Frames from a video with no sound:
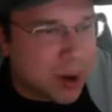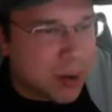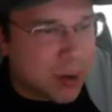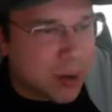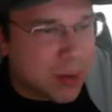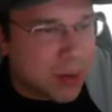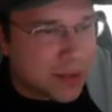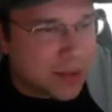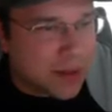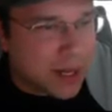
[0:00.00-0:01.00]
both
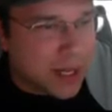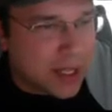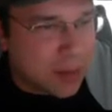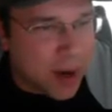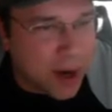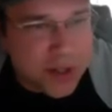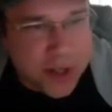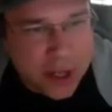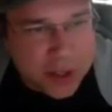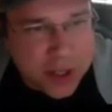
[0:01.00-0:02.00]
out.
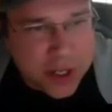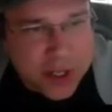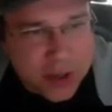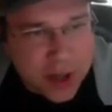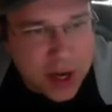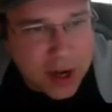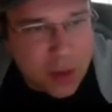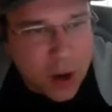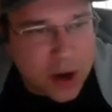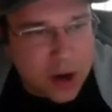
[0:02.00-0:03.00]
LaMarcus Aldridge, Lonnie
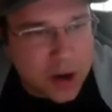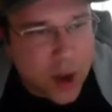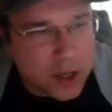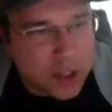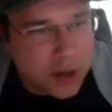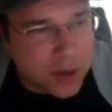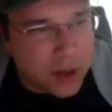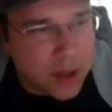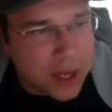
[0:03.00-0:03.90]
Walker, questionable.